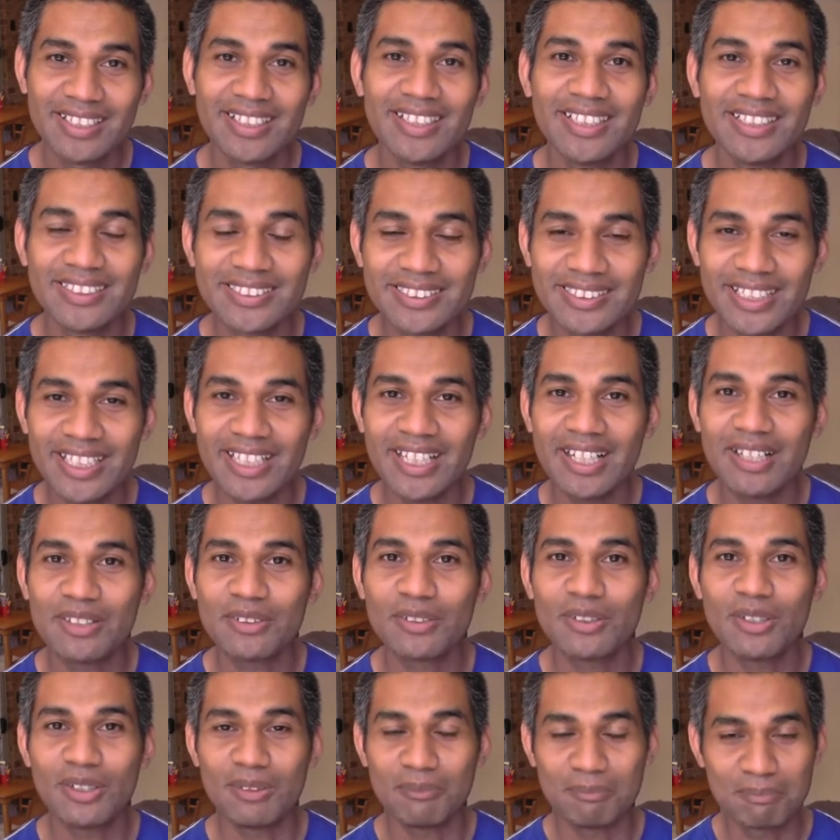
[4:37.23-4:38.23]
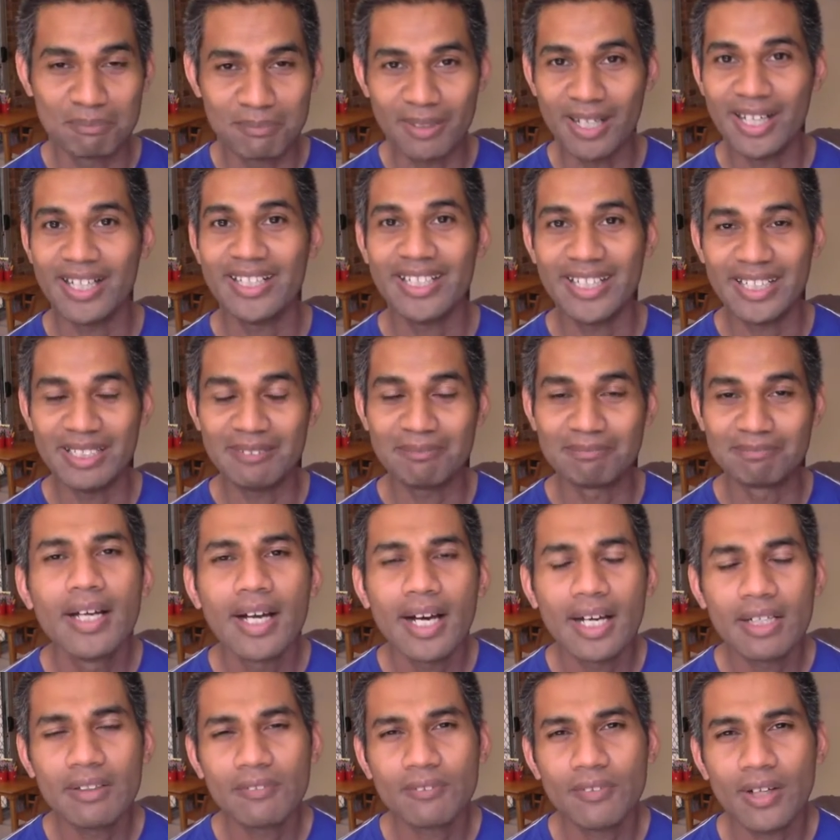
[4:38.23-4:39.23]
Instead, I got my name.
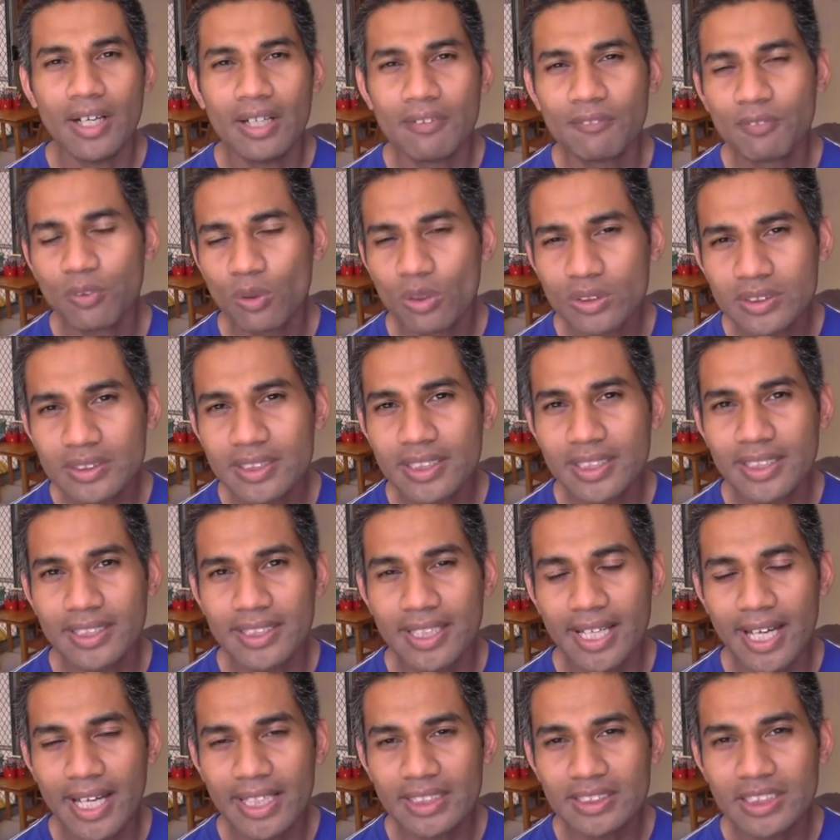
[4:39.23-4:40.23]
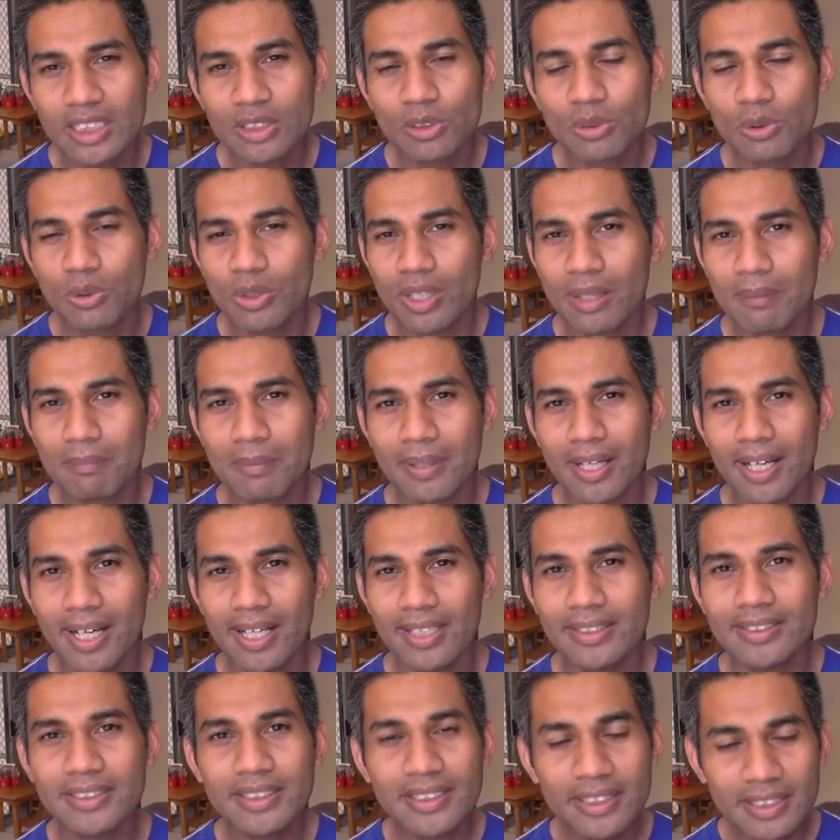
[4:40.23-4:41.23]
Unfortunately, as I grew up,
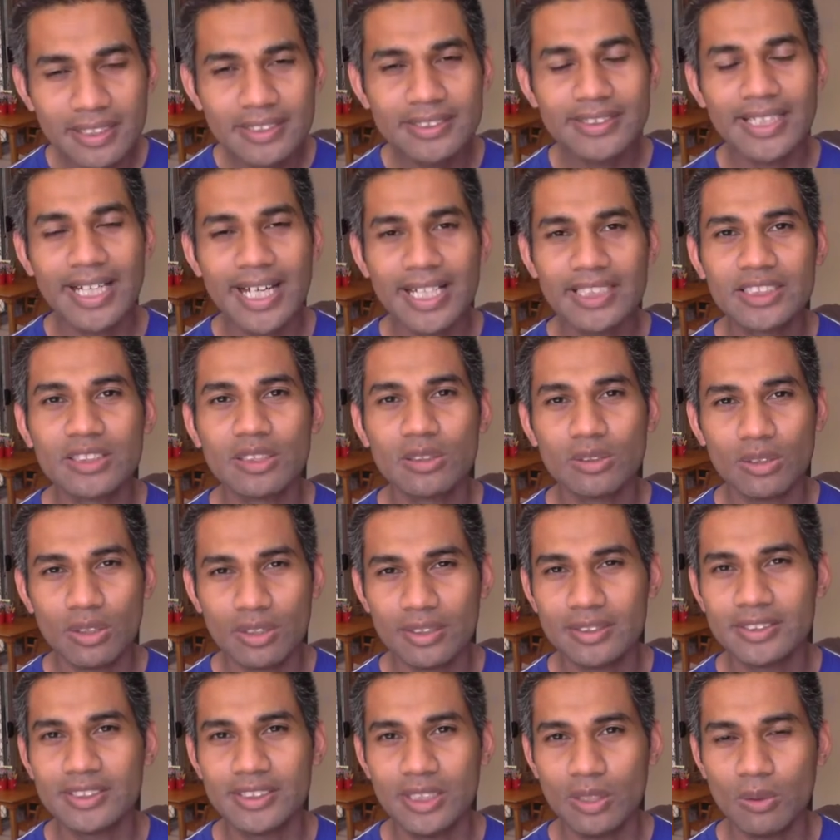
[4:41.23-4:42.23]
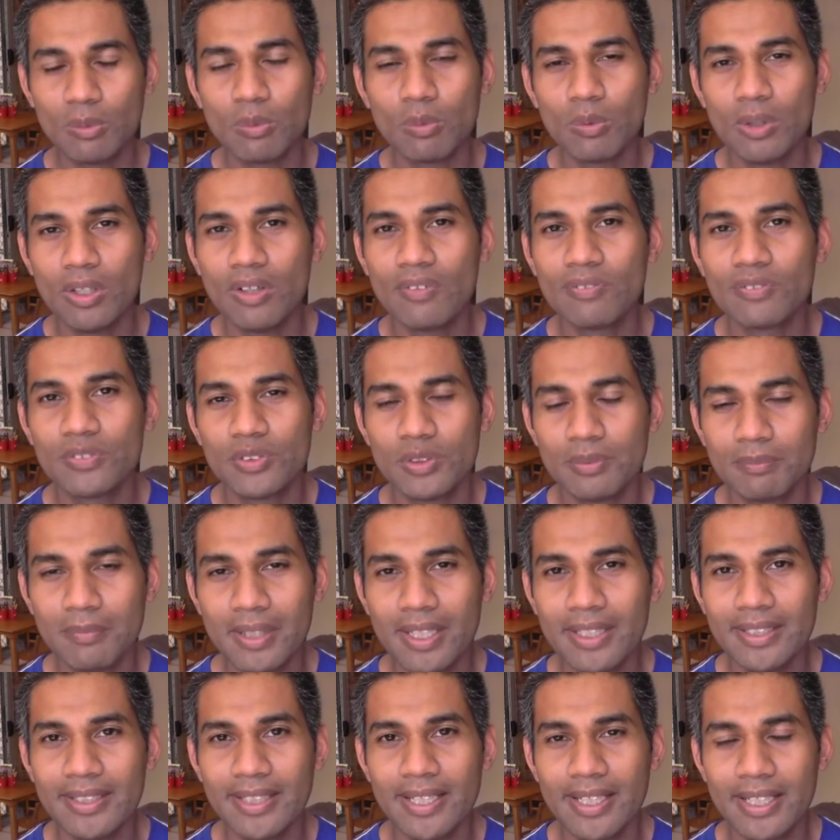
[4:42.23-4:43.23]
I didn't attach a lot of self-worth to
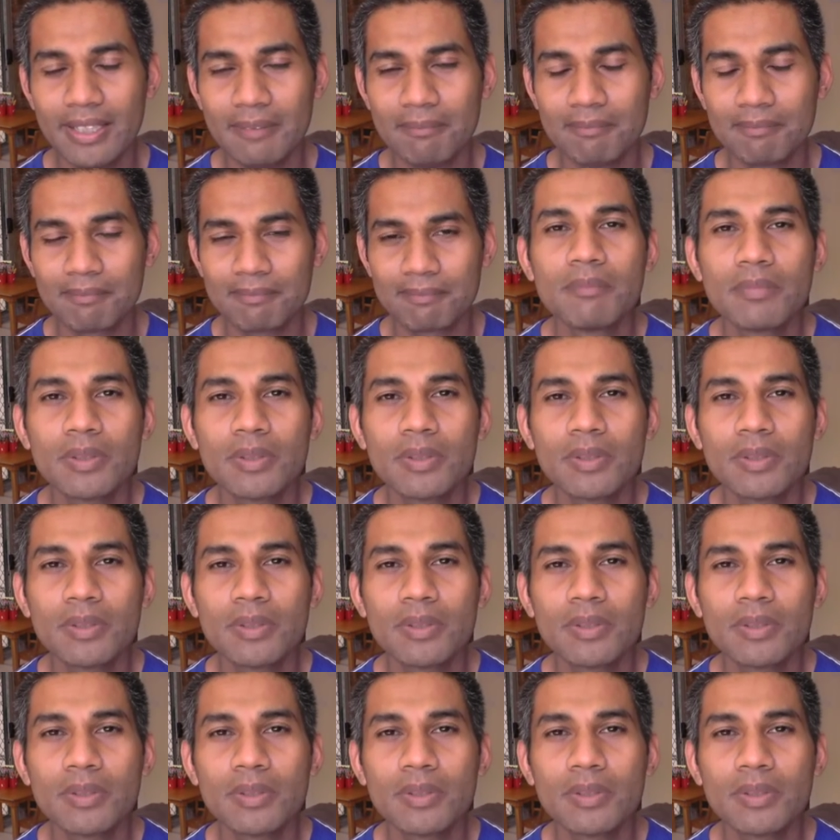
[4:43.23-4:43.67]
my name.